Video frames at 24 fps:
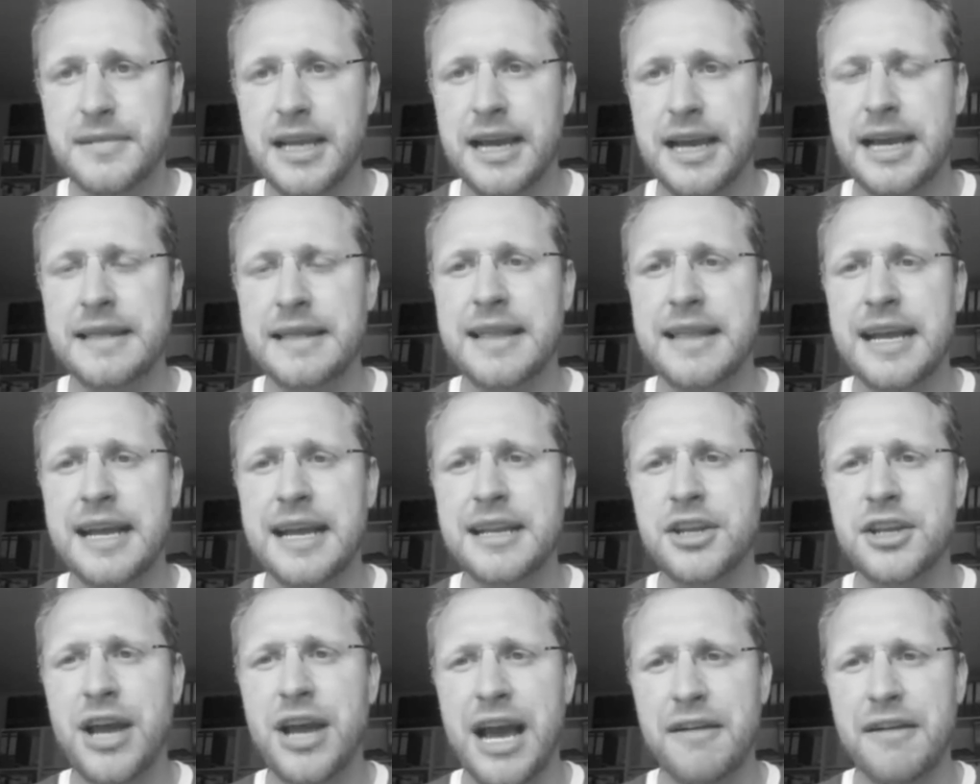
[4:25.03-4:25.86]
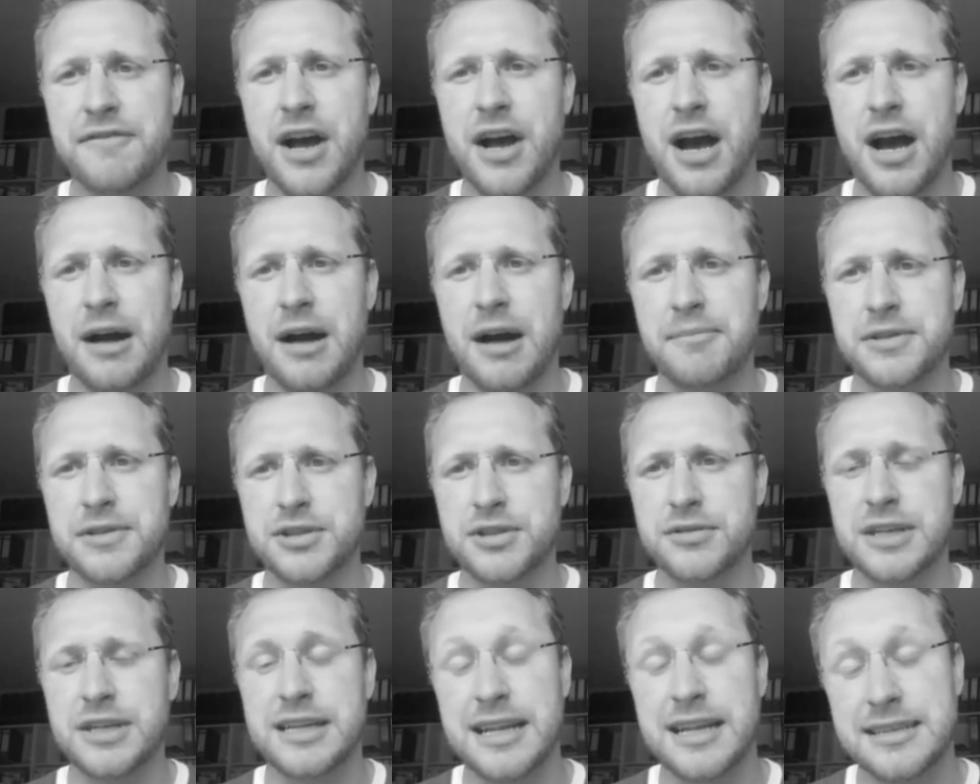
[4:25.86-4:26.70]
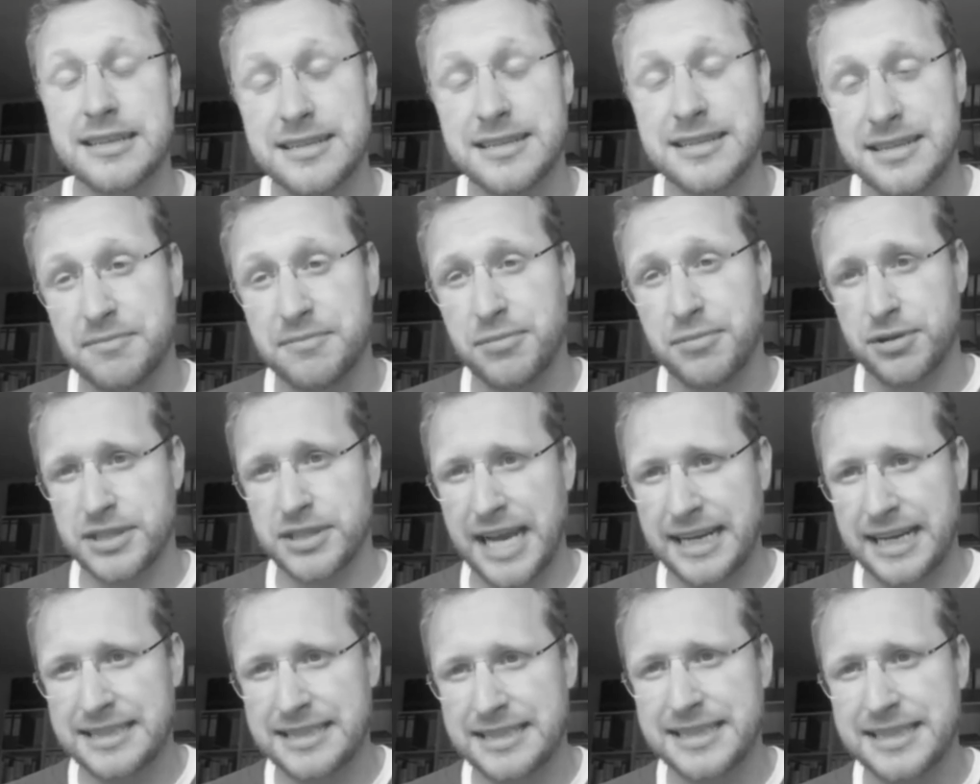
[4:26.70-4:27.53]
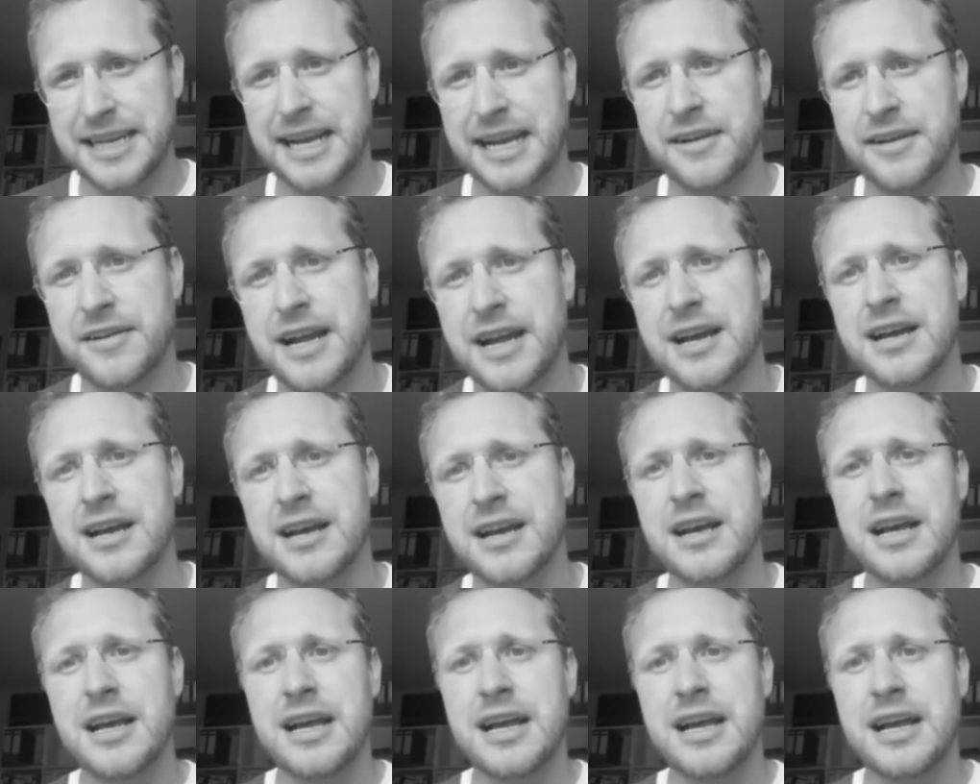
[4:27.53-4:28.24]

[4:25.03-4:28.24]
And then you have the opportunity, that's the protected area,